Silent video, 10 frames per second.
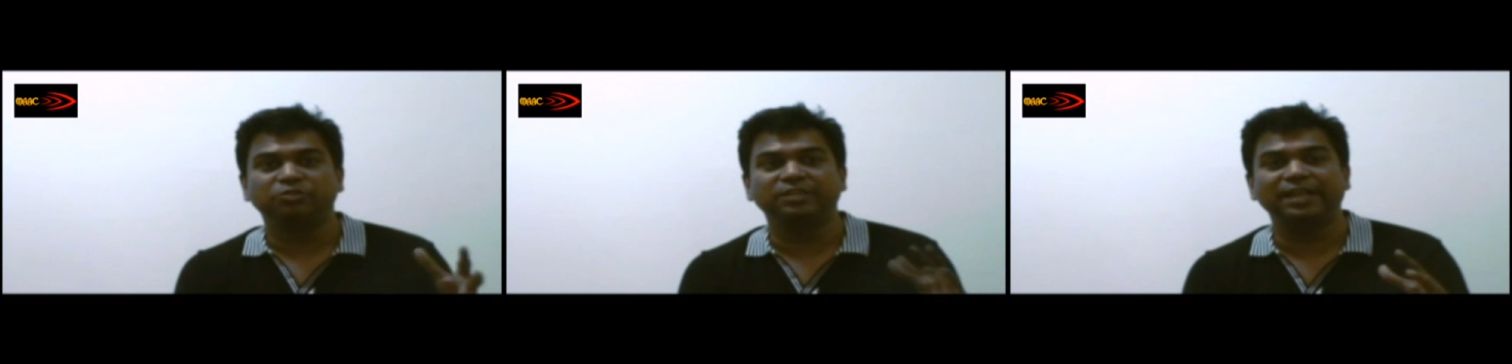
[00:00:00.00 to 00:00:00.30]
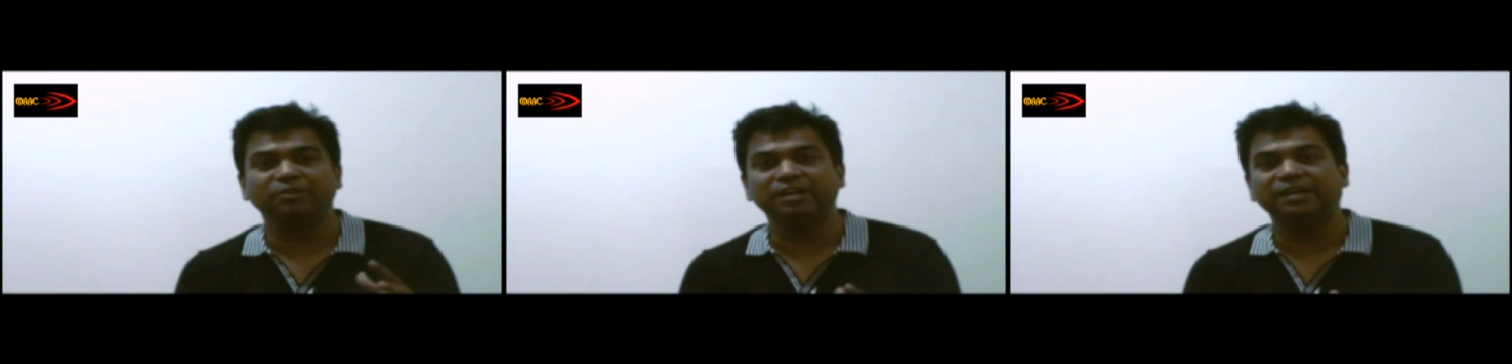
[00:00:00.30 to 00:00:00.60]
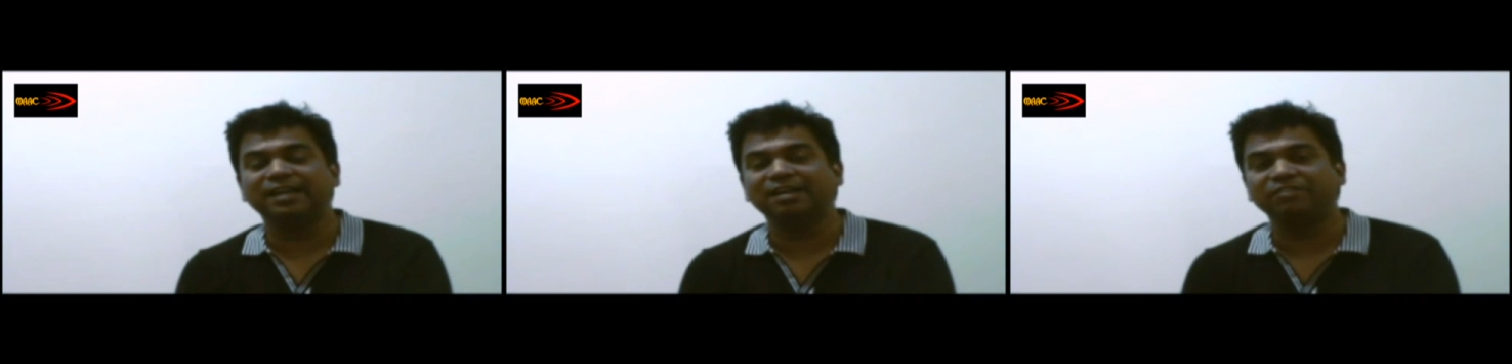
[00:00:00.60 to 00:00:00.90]
So they get to
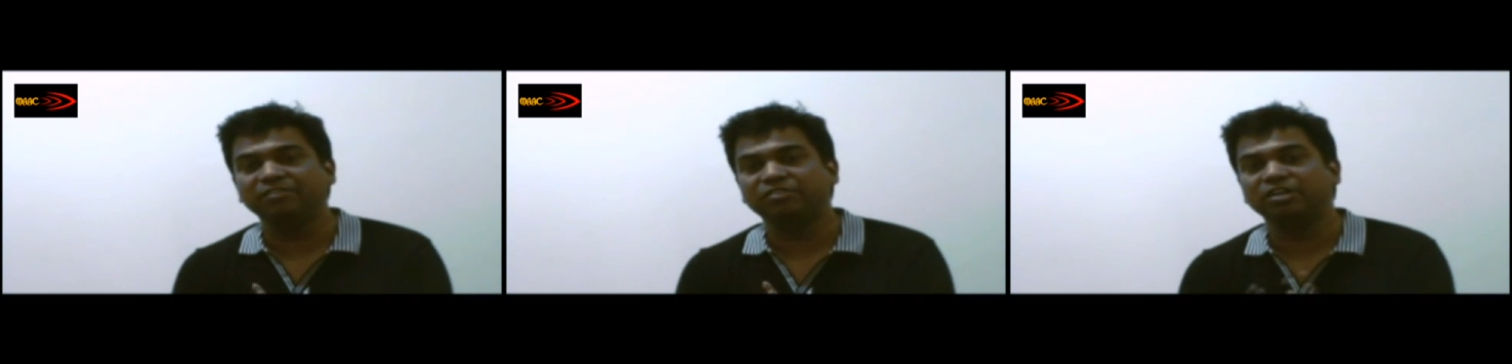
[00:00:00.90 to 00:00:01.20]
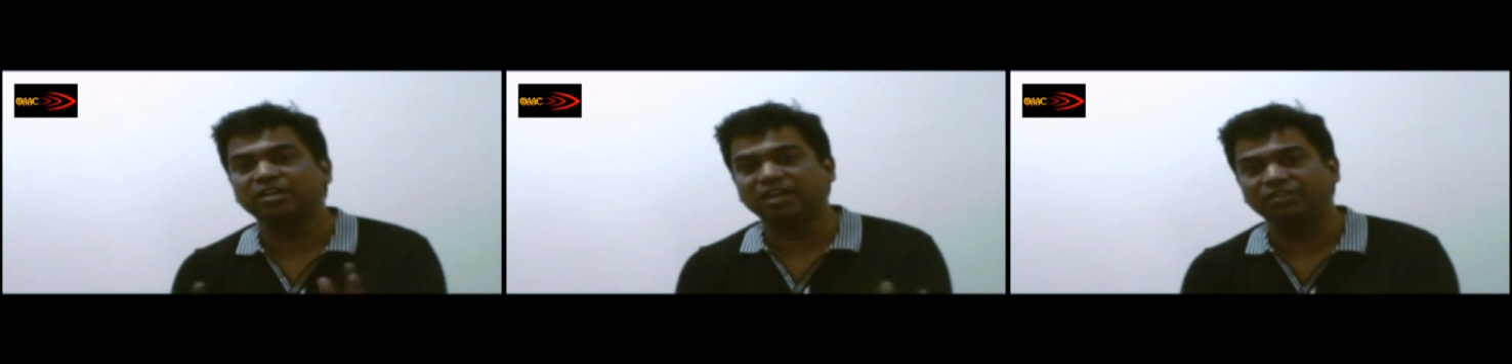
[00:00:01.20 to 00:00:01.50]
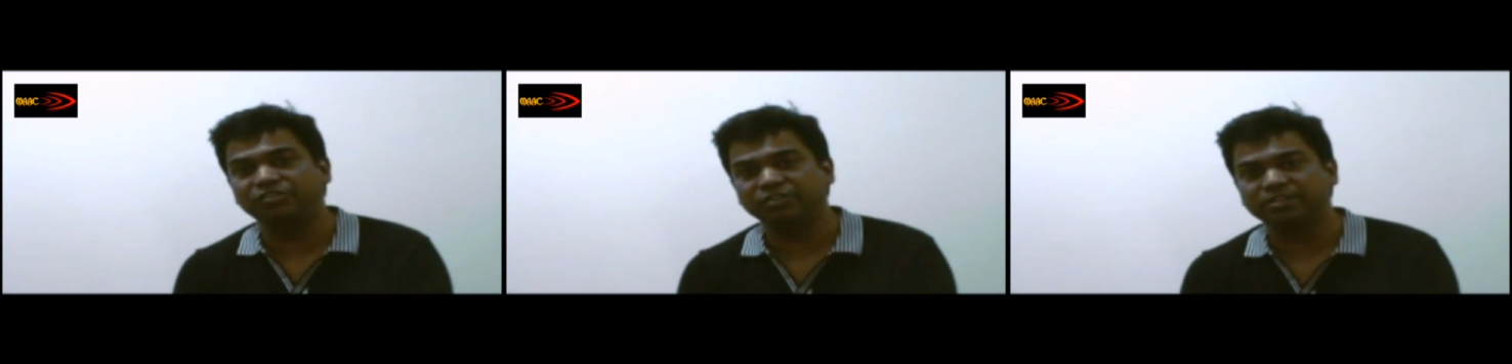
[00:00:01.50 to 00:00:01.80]
interact with different
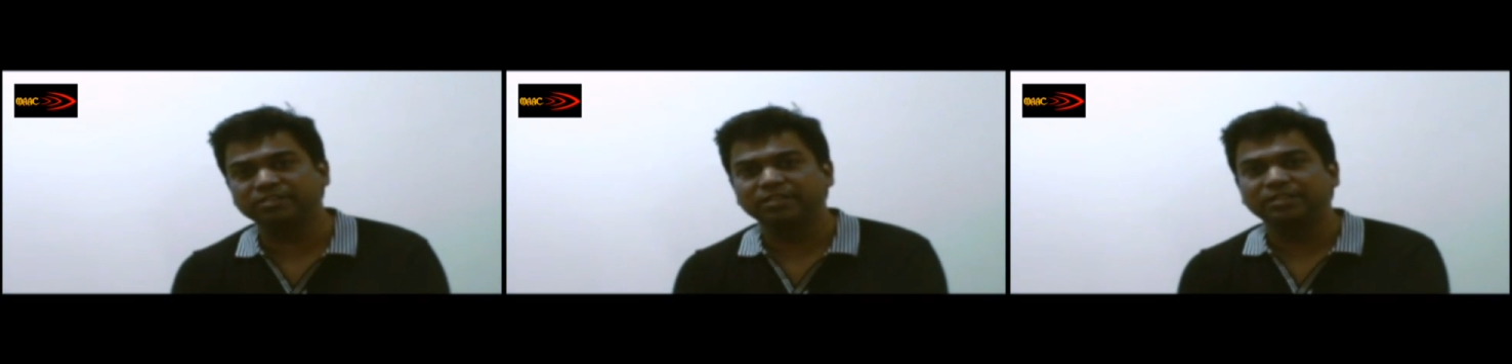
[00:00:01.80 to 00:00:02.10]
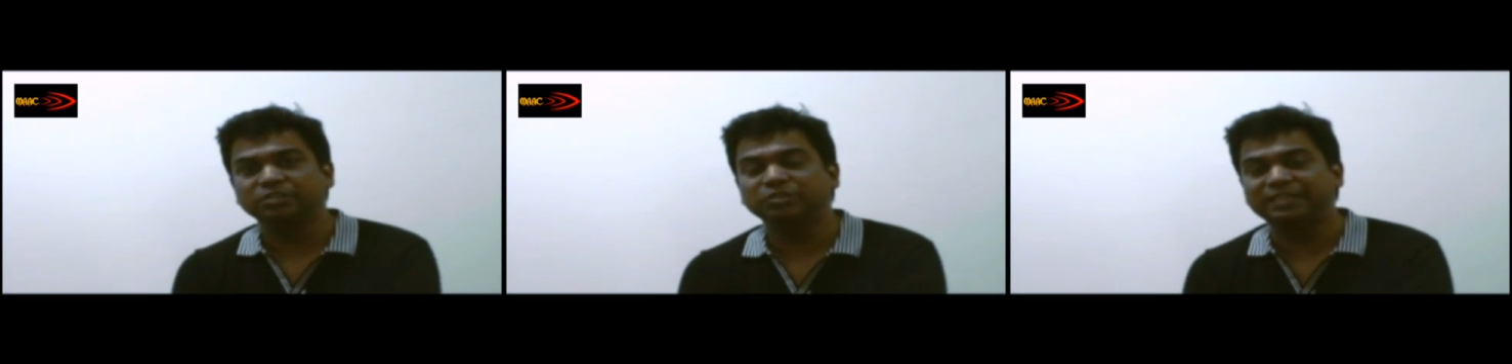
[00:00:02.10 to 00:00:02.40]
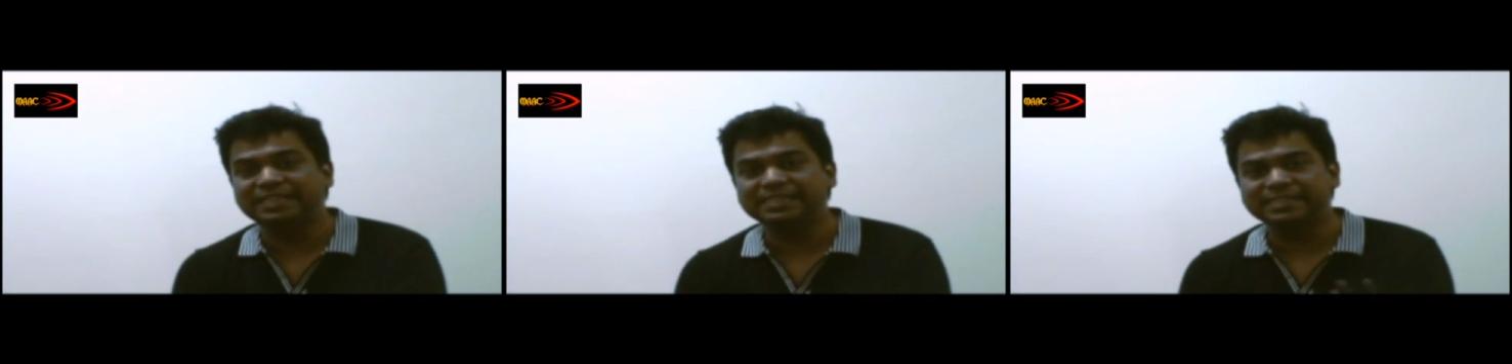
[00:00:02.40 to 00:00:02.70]
cultures. So
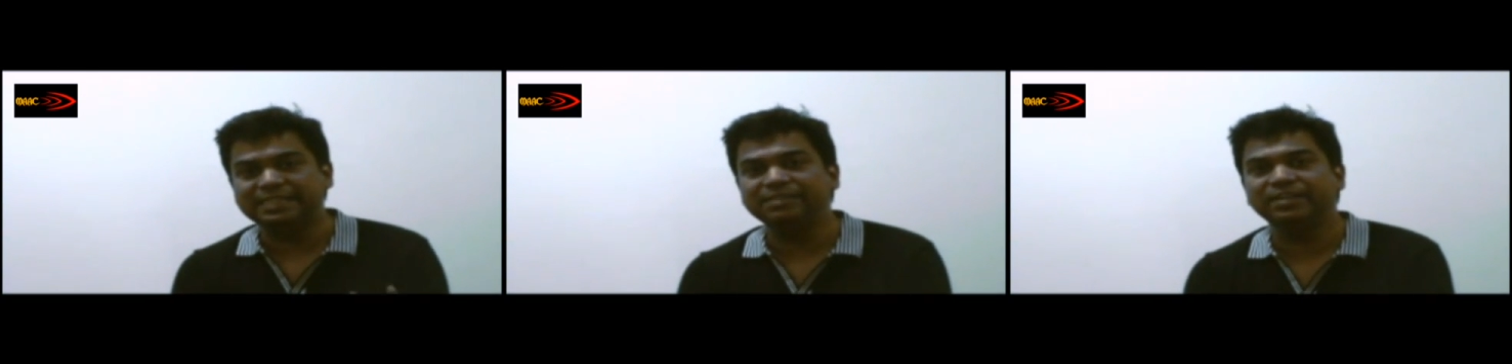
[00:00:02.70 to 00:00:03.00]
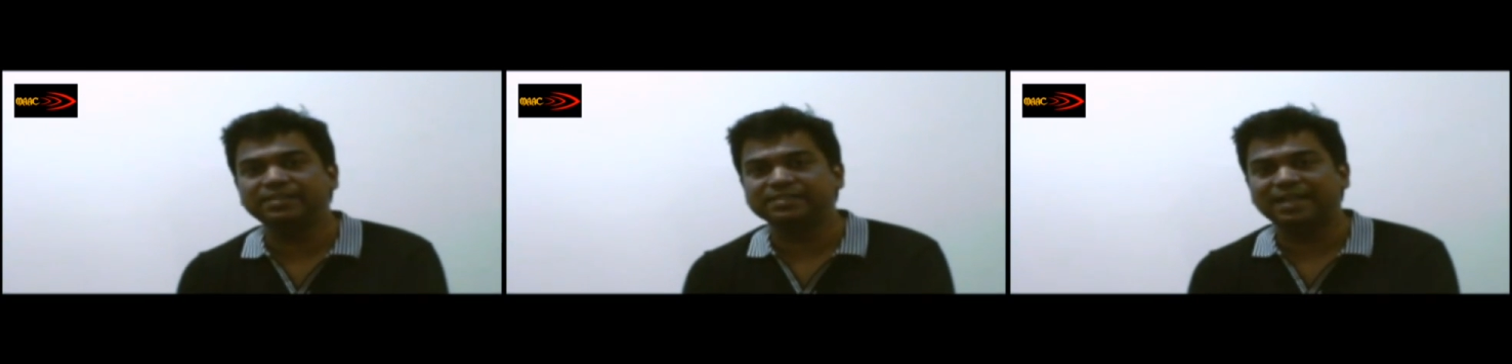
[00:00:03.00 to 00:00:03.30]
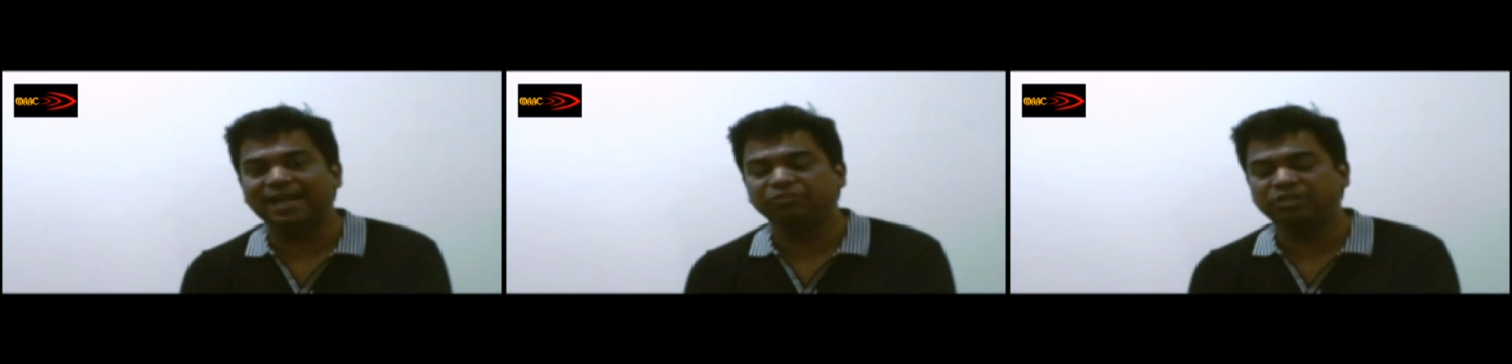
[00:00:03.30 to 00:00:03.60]
these
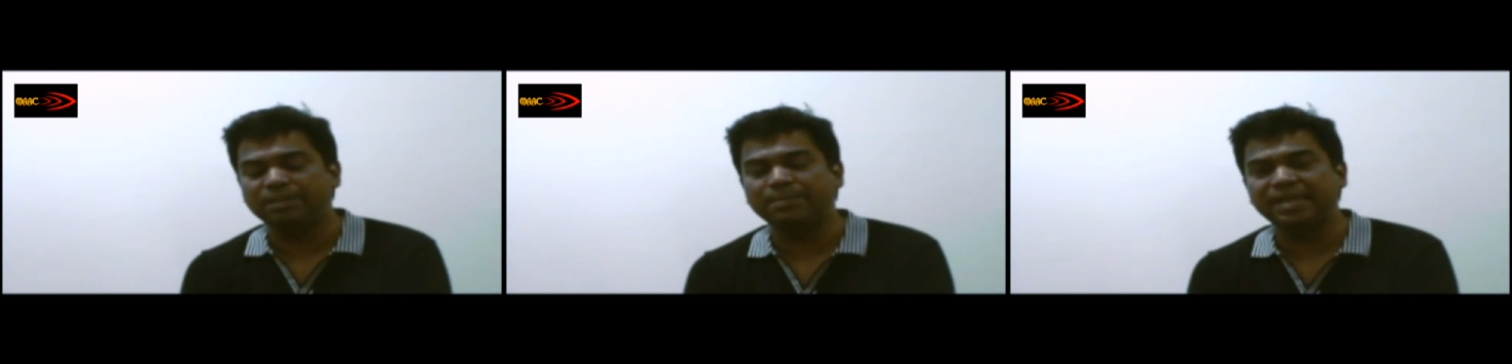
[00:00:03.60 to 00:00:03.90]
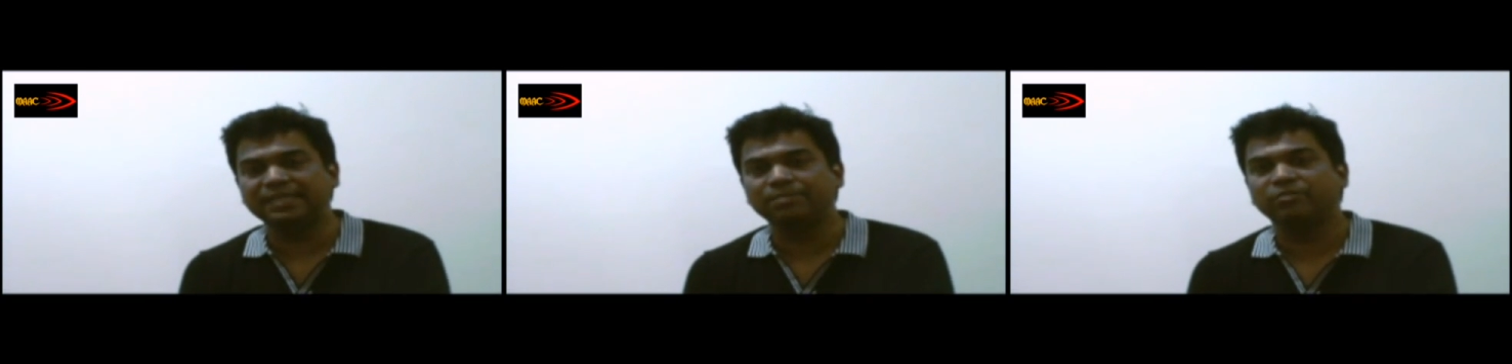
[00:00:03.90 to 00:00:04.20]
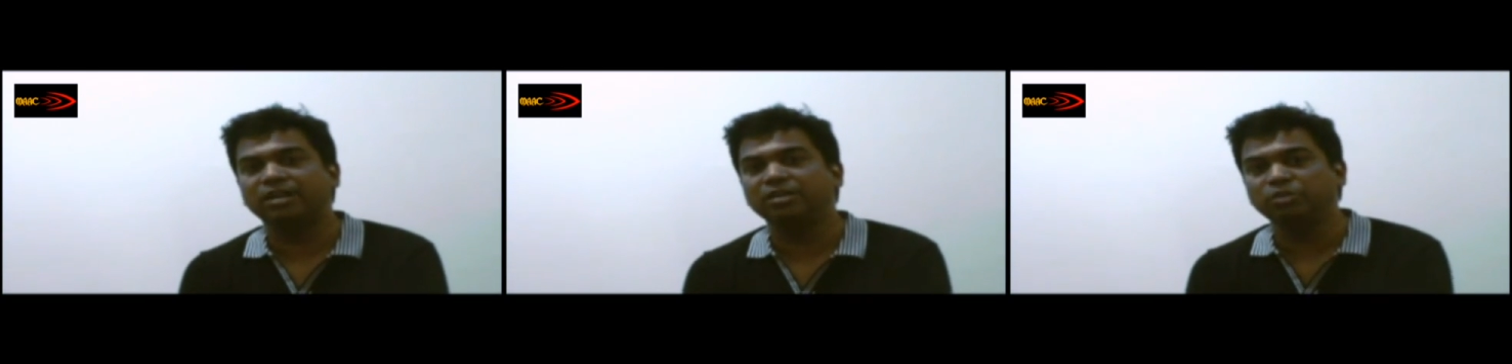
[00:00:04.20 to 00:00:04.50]
events actually make
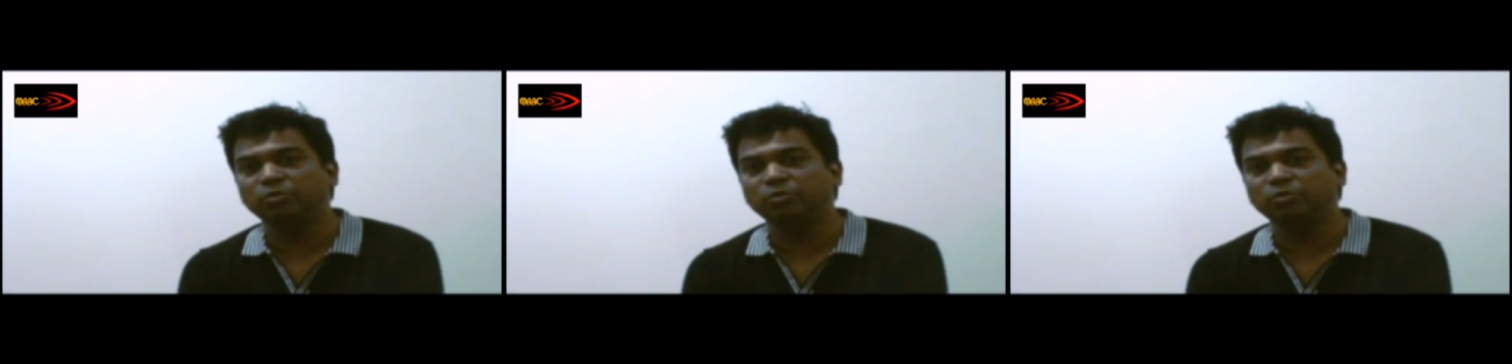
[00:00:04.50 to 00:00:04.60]
them one